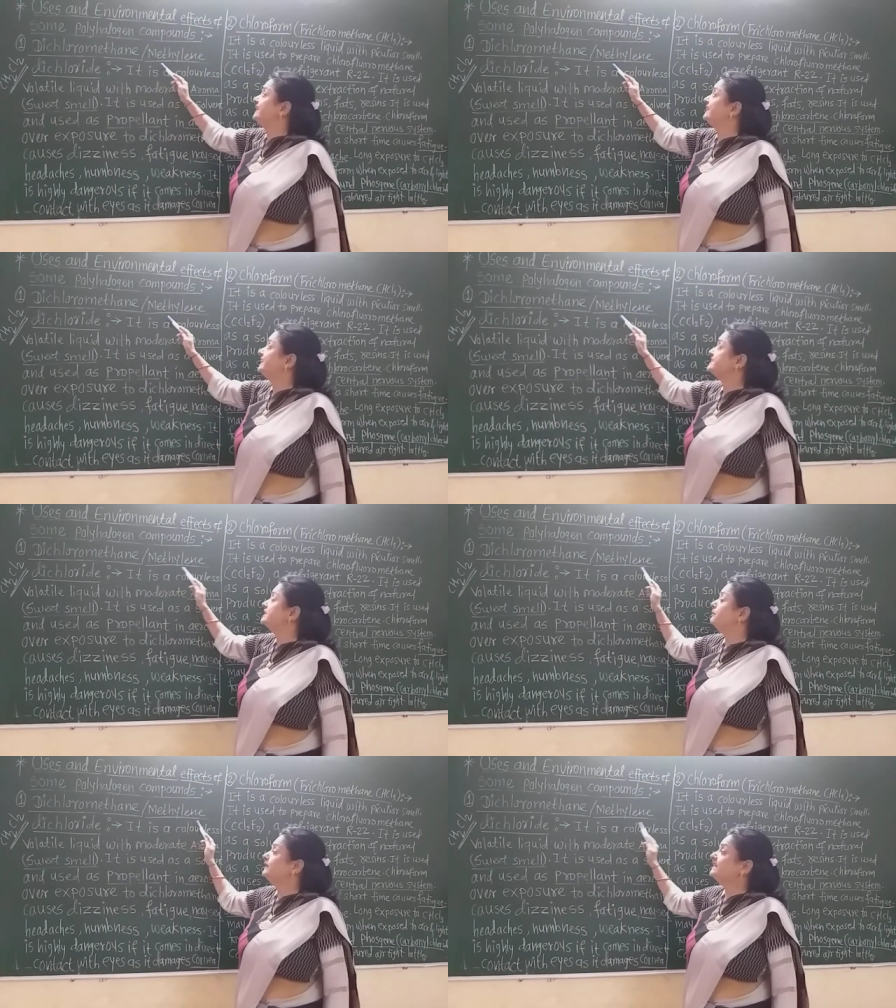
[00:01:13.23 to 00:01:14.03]
that is
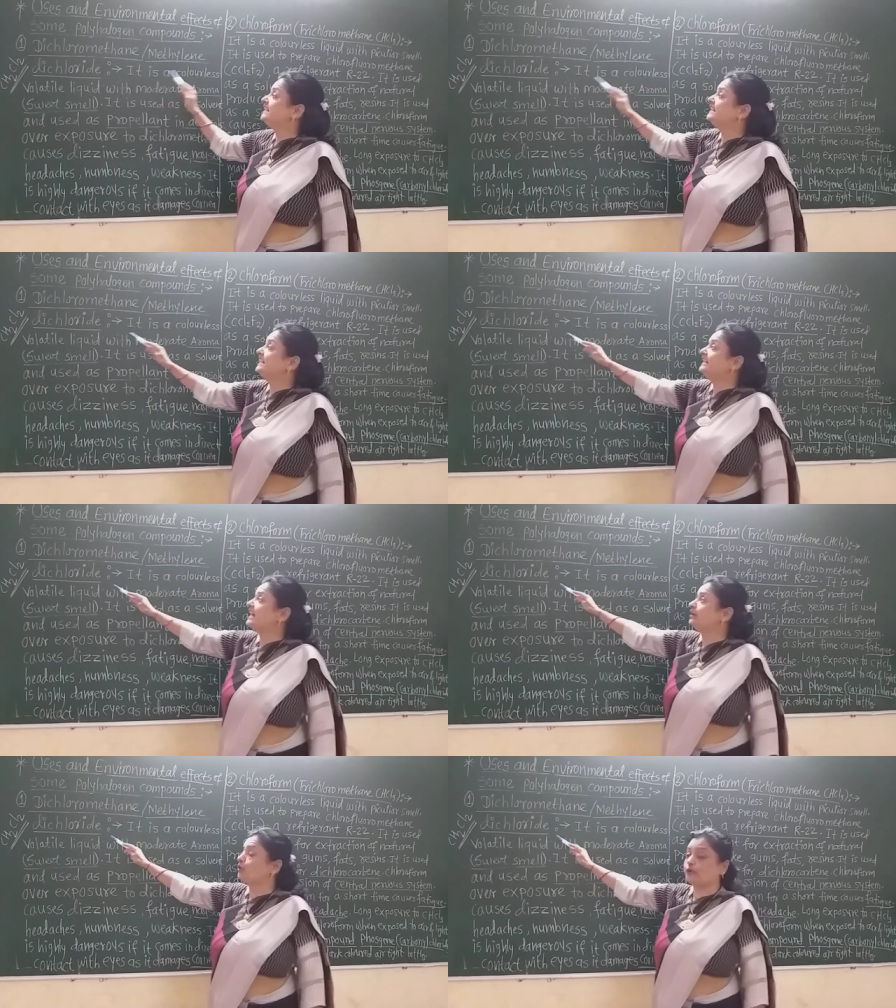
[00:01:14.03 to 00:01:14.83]
the methylene
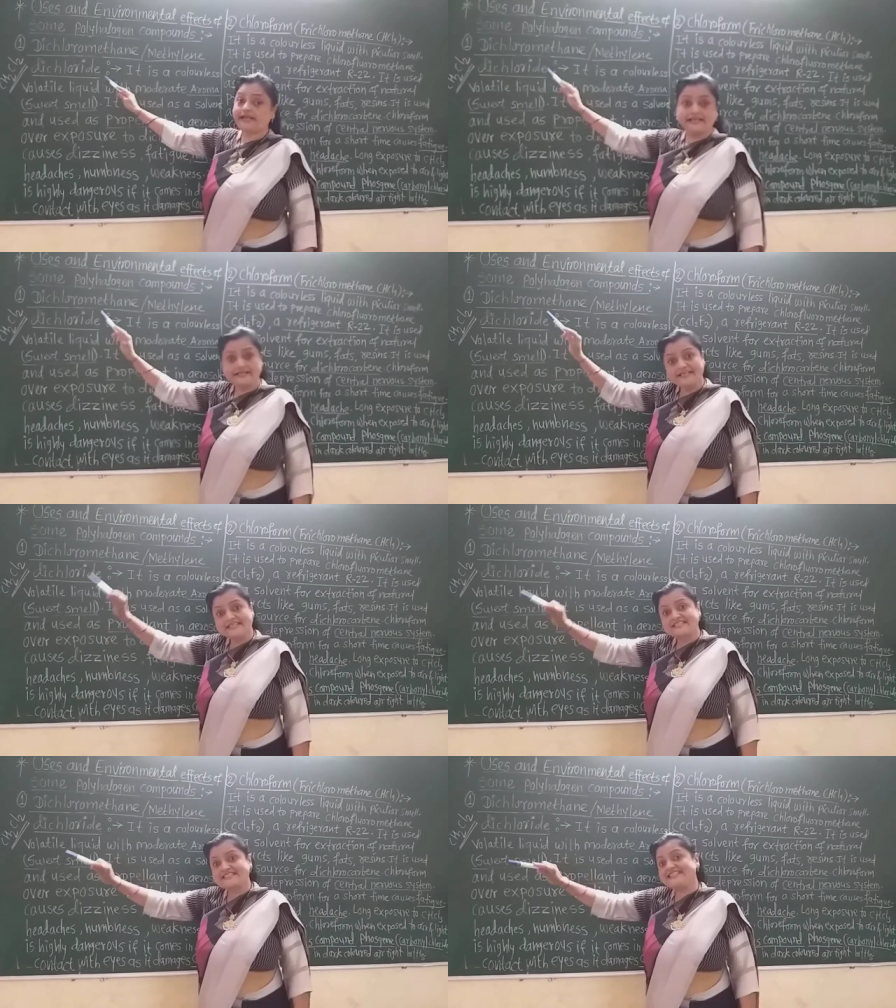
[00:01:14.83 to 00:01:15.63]
dichloride,
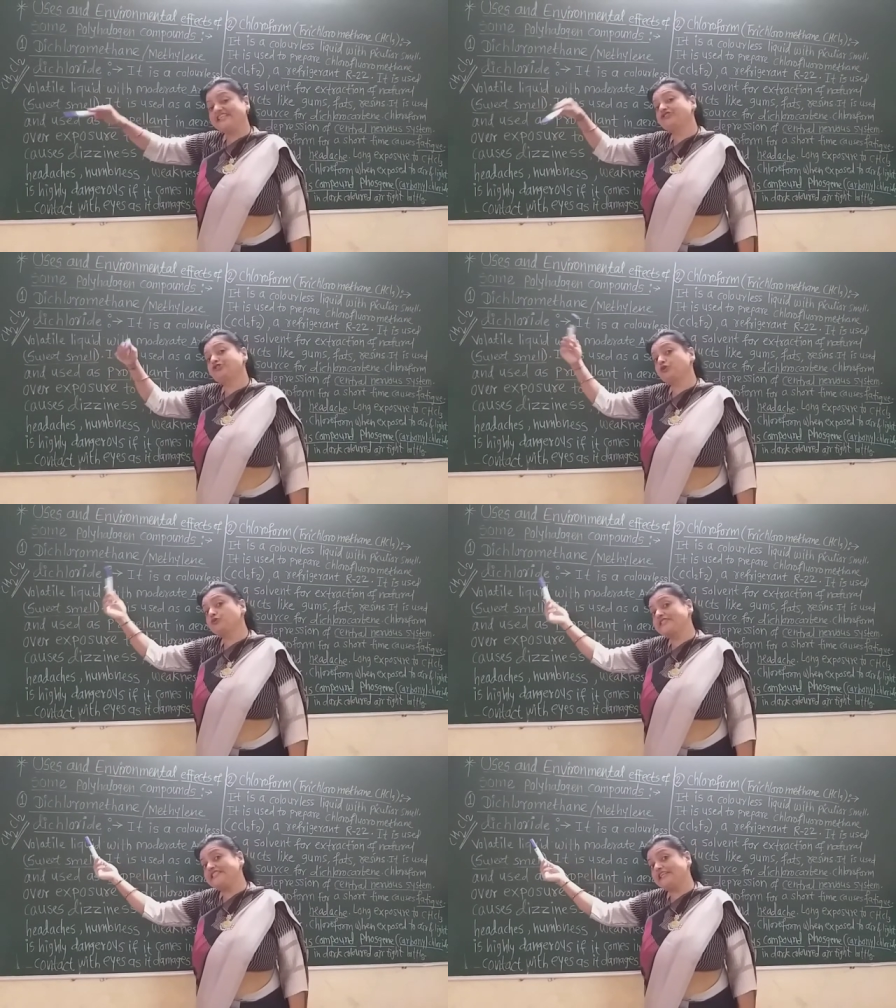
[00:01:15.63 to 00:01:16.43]

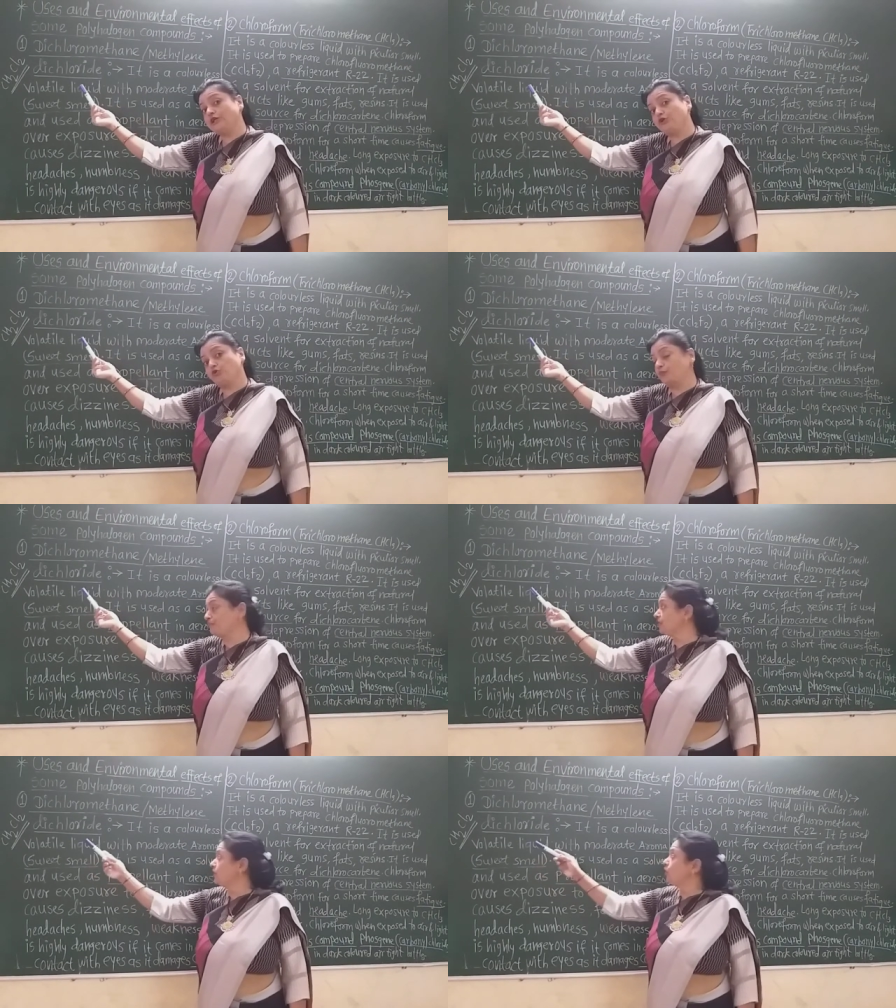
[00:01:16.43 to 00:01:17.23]
CH2Cl2?
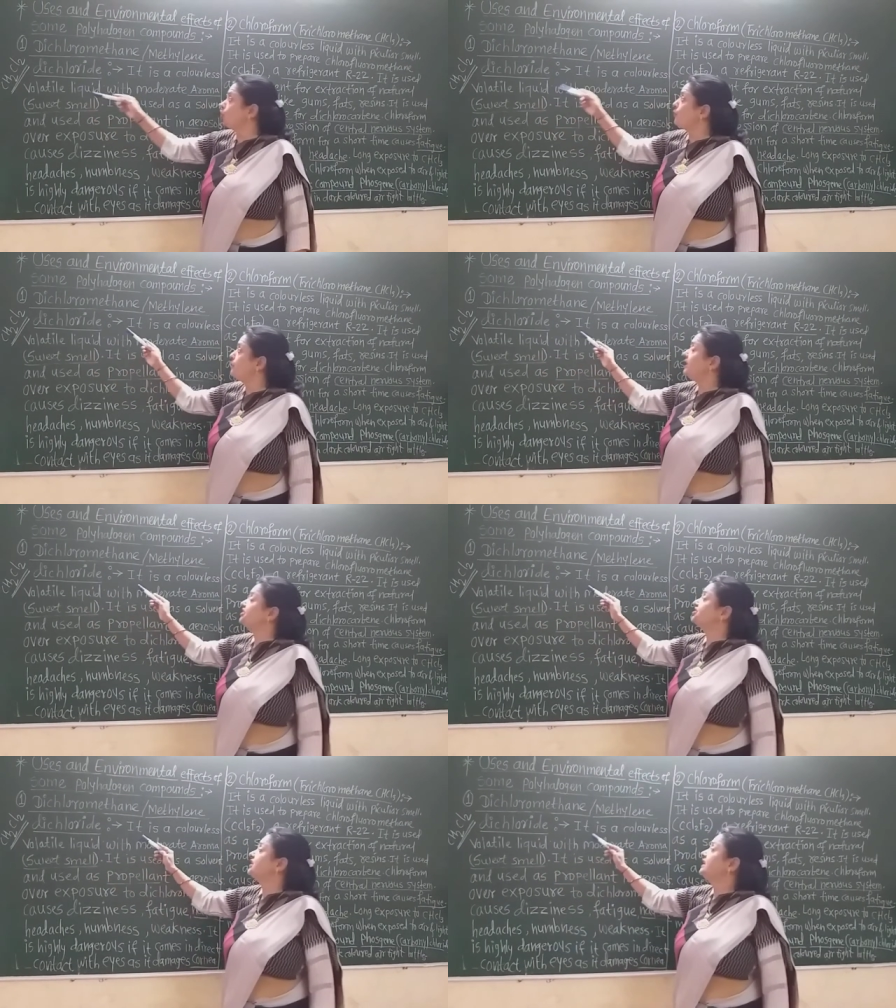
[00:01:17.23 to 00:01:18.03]
Now
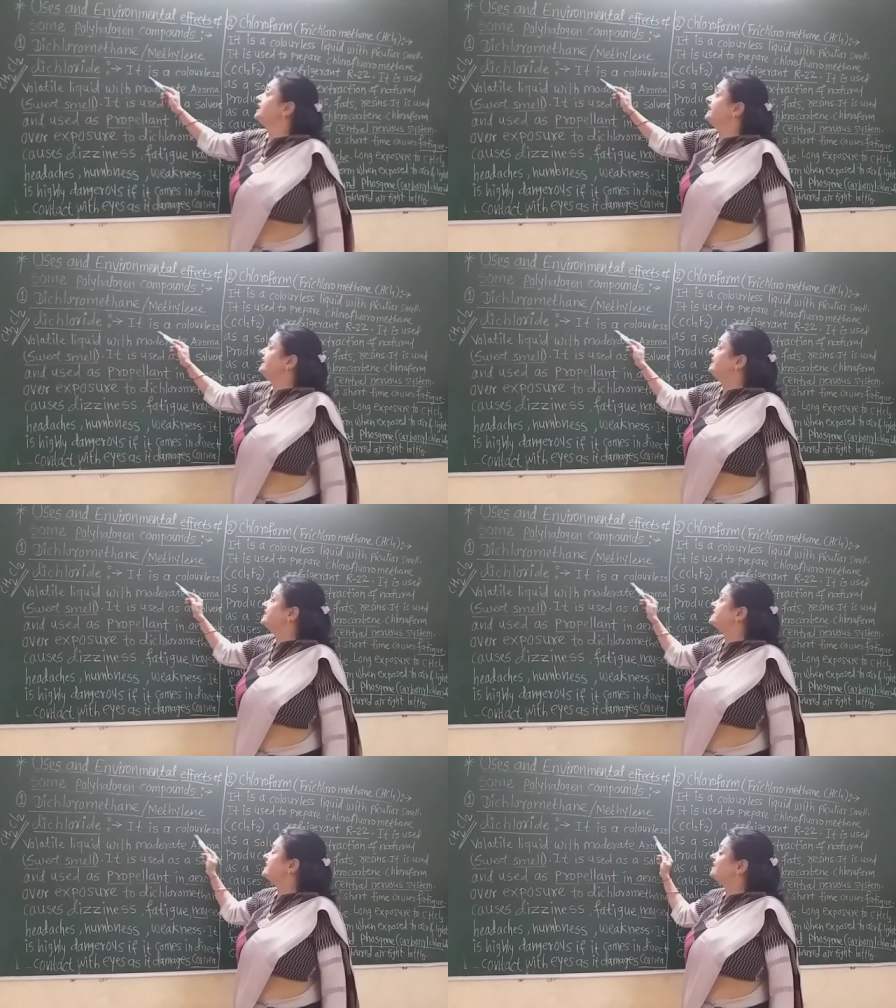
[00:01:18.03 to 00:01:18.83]
first, it
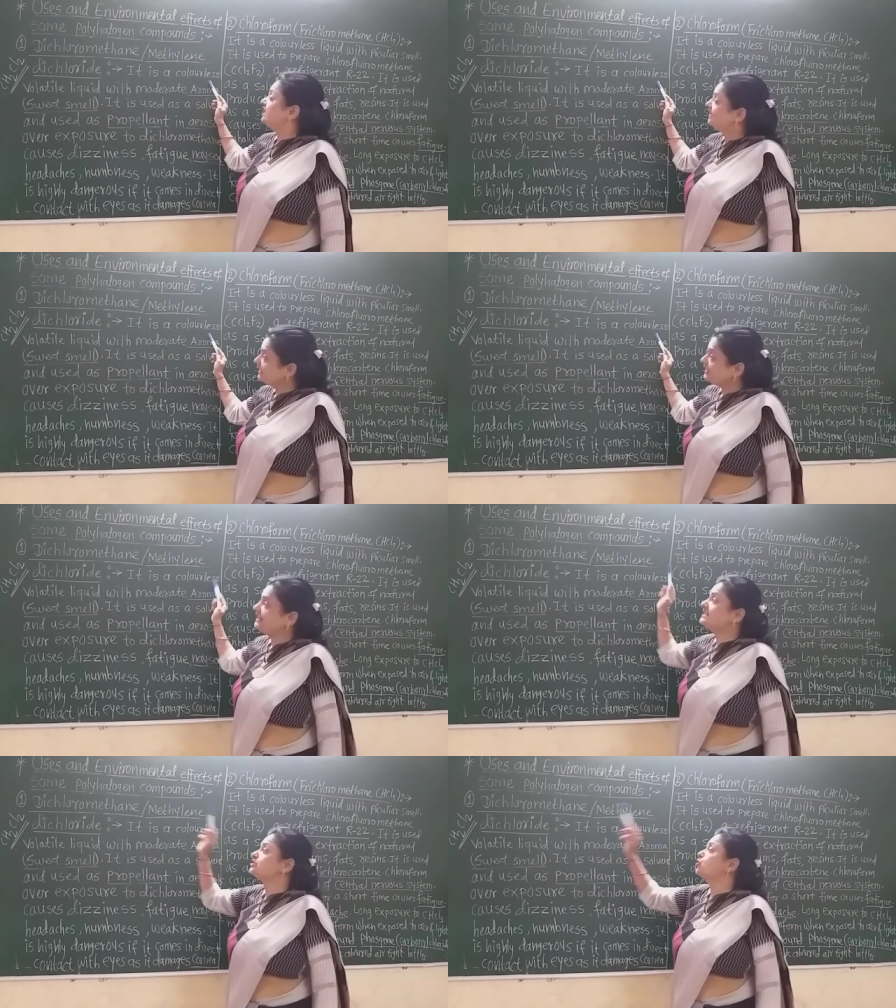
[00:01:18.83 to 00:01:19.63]
is a
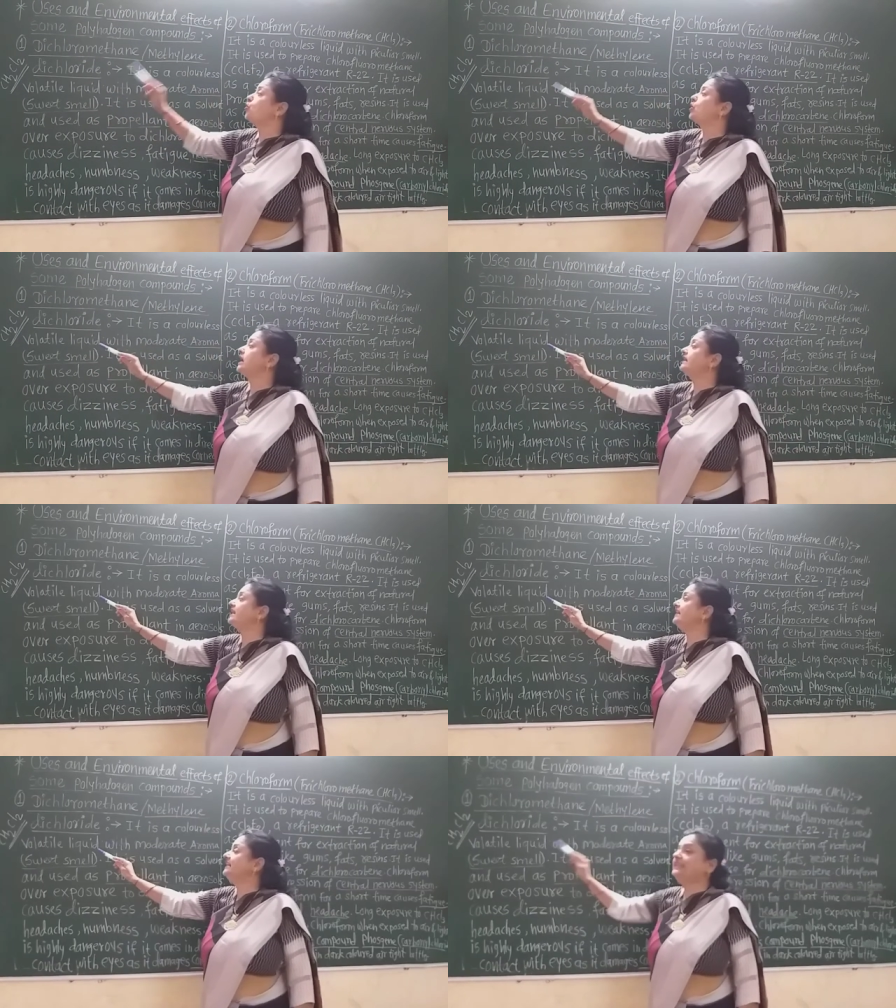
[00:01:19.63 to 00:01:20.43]
colorless
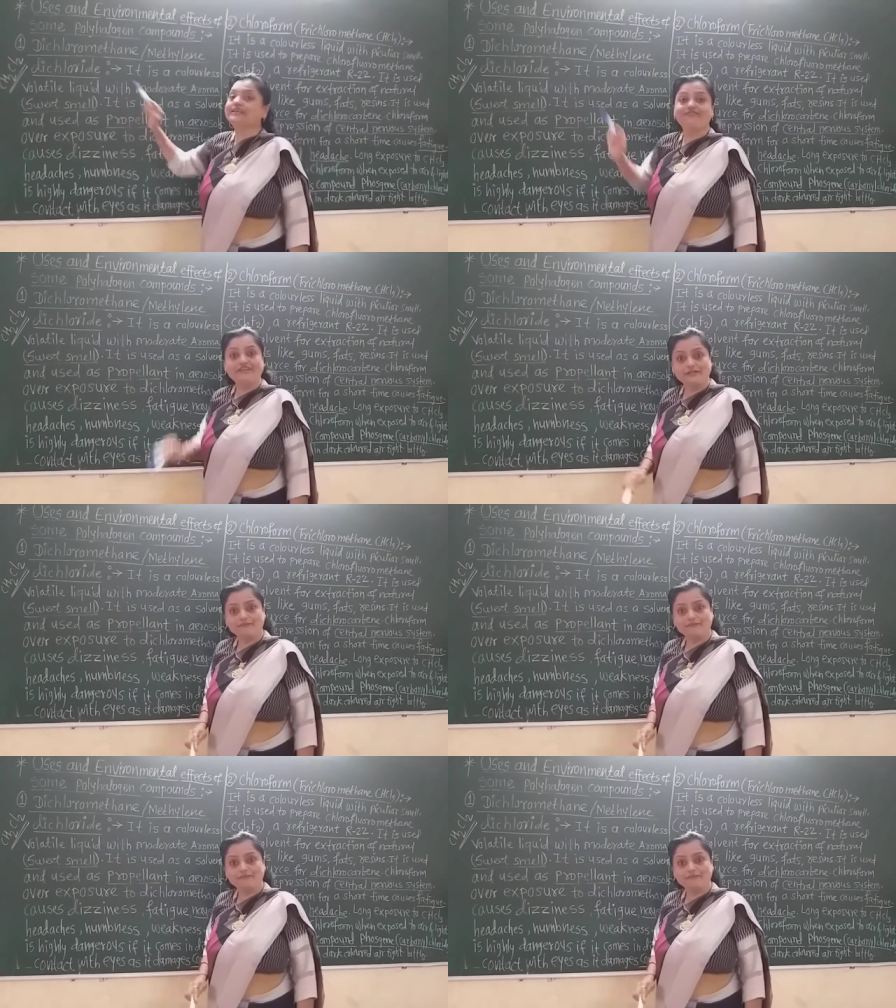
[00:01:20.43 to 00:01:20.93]
volatile liquid